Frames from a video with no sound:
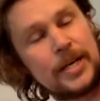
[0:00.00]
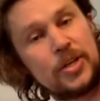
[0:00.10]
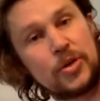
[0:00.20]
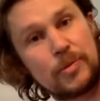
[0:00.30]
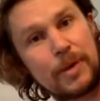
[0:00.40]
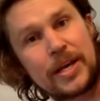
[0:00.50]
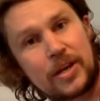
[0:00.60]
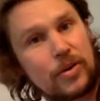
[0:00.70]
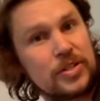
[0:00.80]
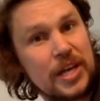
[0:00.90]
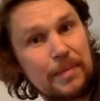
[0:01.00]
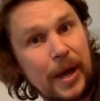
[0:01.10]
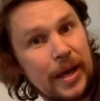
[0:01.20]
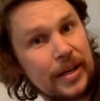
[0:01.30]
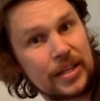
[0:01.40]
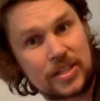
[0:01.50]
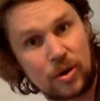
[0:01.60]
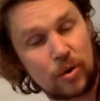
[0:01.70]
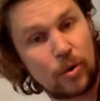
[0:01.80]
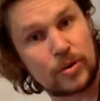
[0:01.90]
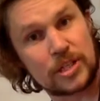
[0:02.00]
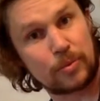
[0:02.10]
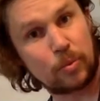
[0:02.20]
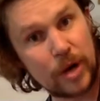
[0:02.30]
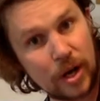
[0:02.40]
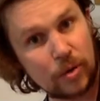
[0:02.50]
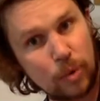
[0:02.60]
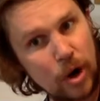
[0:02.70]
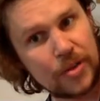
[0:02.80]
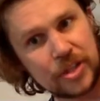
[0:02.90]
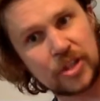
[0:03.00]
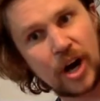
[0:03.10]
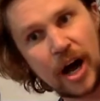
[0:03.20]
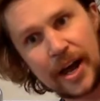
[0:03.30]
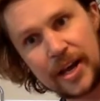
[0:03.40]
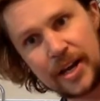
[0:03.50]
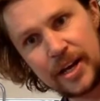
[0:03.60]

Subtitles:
You can make your own tempeh. It's awesome. Well worth a try.